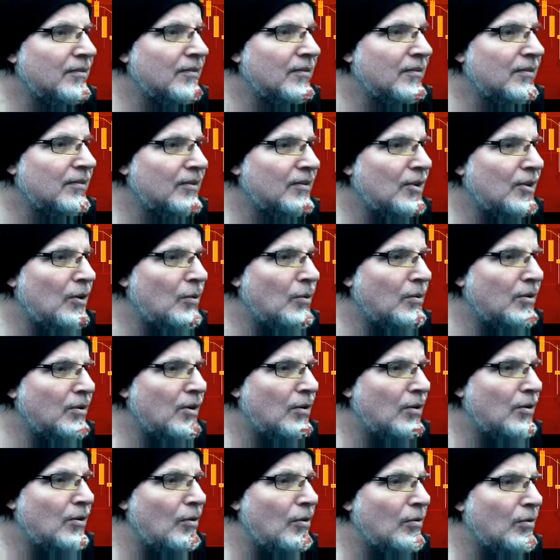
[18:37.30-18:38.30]
Go, go,
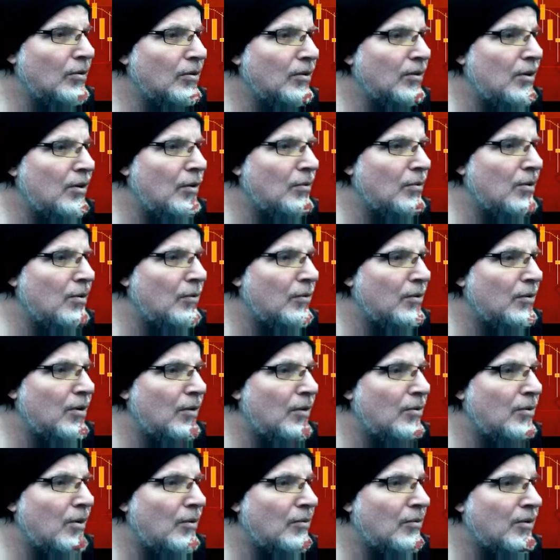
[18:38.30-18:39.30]
go, go, go, go,
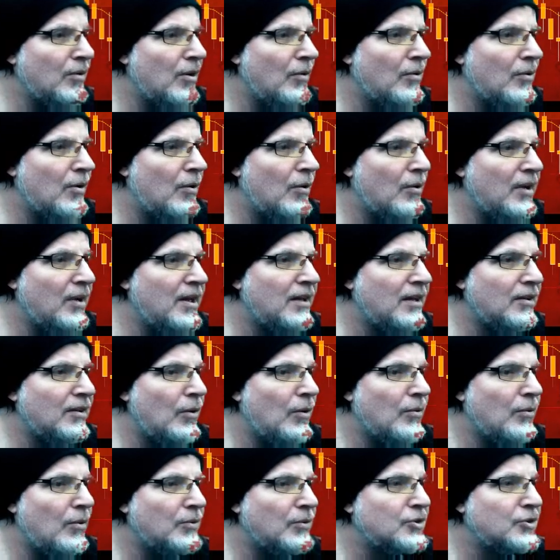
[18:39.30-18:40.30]
go, go, go. Hit, go,
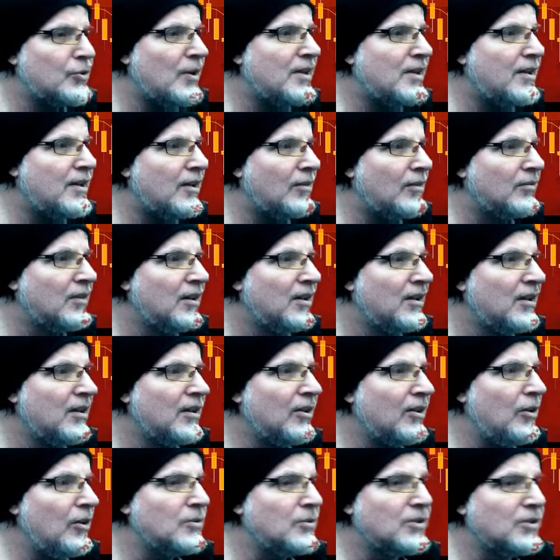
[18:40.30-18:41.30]
go, straight down. Close.